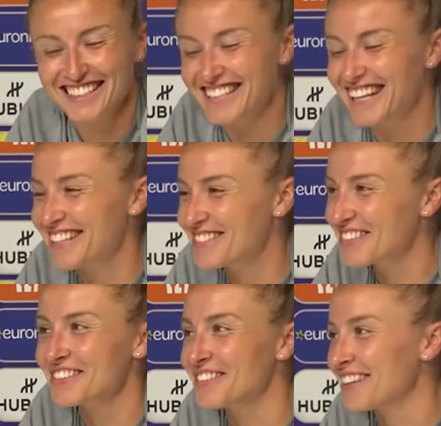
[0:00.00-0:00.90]
she has been
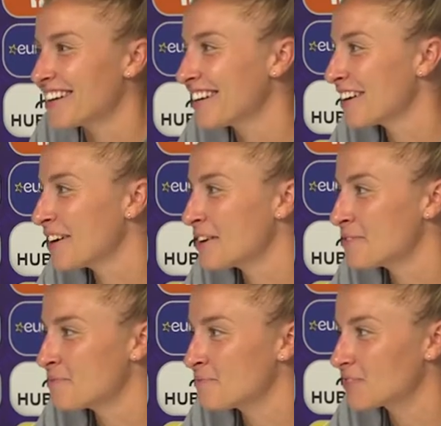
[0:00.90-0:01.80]
doing that.
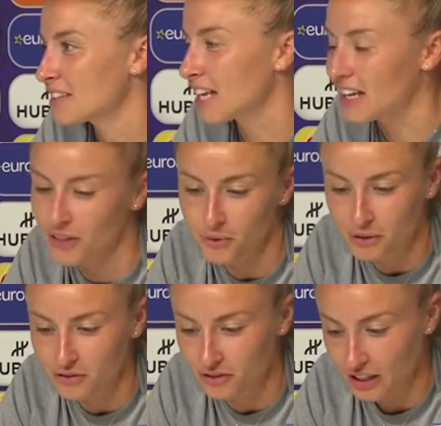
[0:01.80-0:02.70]
Um, yeah, no,
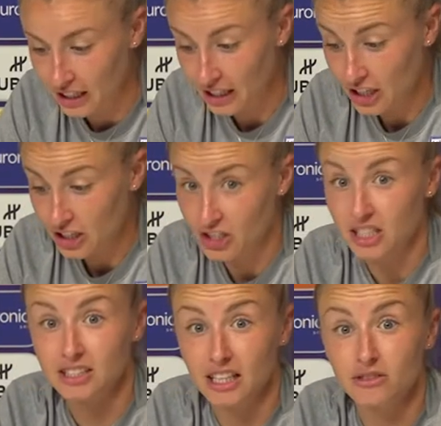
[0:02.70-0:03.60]
we've. She
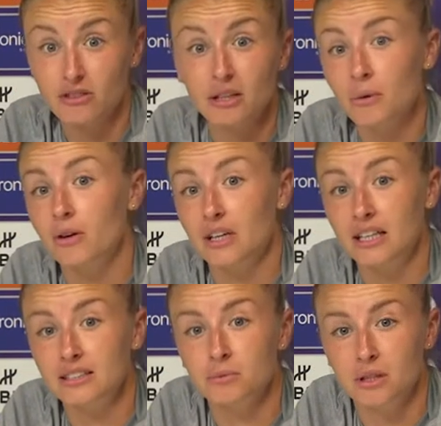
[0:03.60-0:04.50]
stayed really well
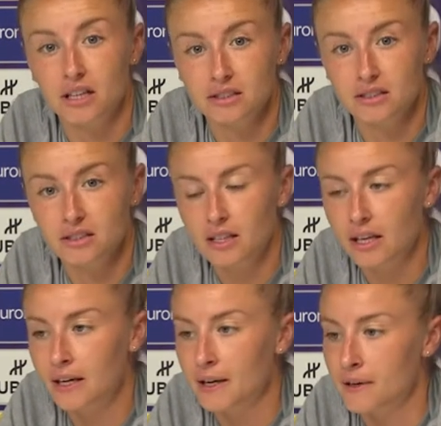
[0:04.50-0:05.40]
connected with us,
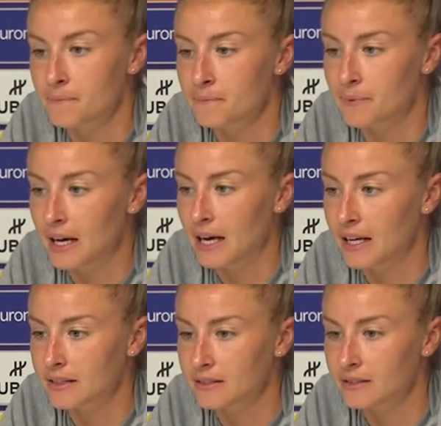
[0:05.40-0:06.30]
um,
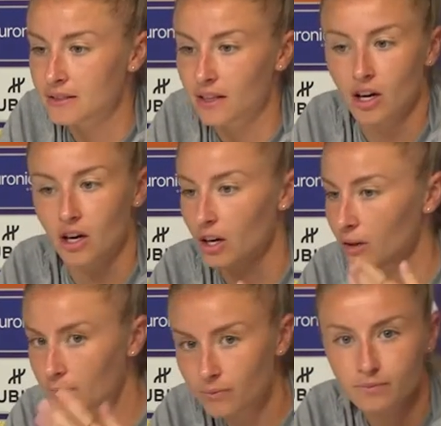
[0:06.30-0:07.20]
and her
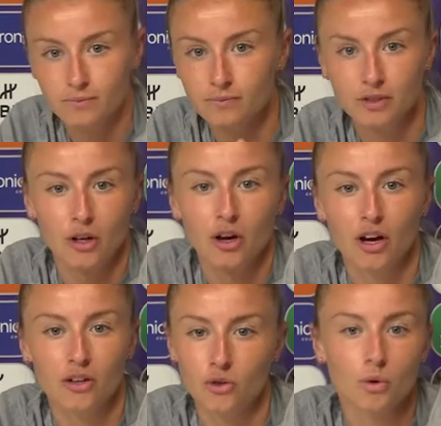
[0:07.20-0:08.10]
you know
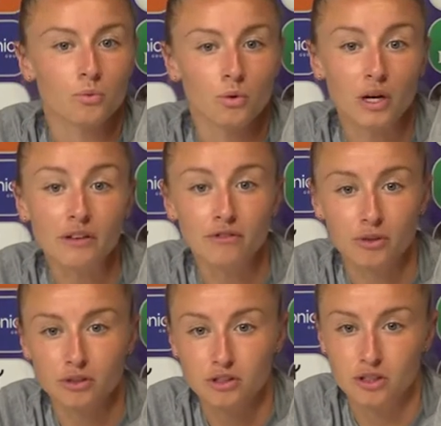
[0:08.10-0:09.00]
her normal
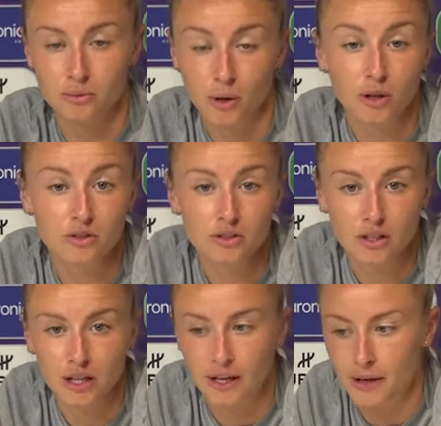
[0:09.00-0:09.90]
influence, I suppose,
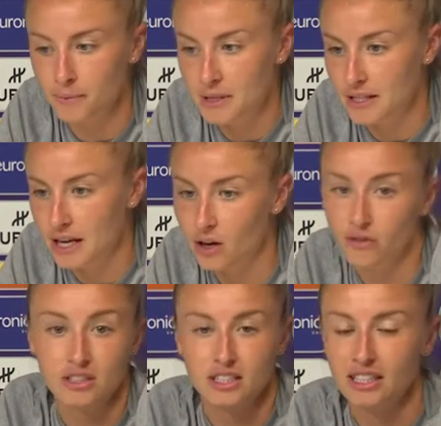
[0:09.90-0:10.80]
um, is there.
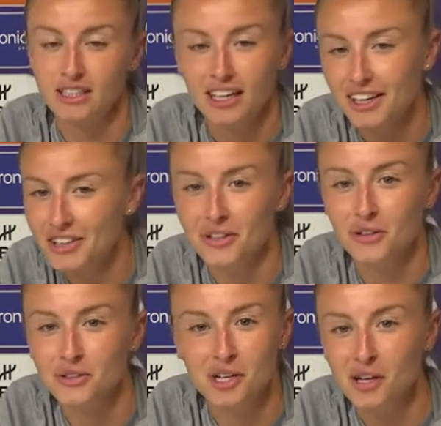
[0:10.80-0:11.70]
Obviously, you
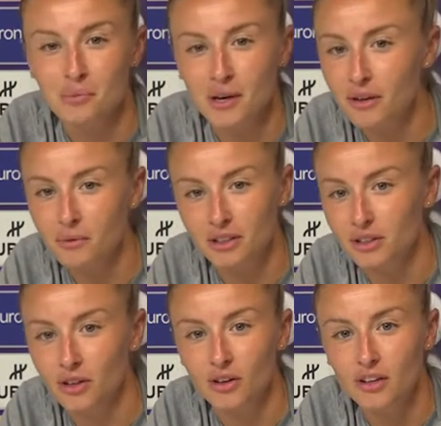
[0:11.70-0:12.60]
lose a little bit when you're
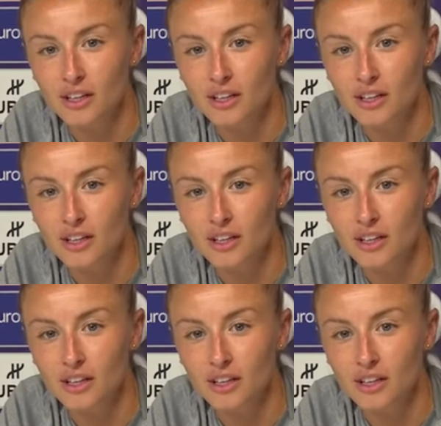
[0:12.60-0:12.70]
not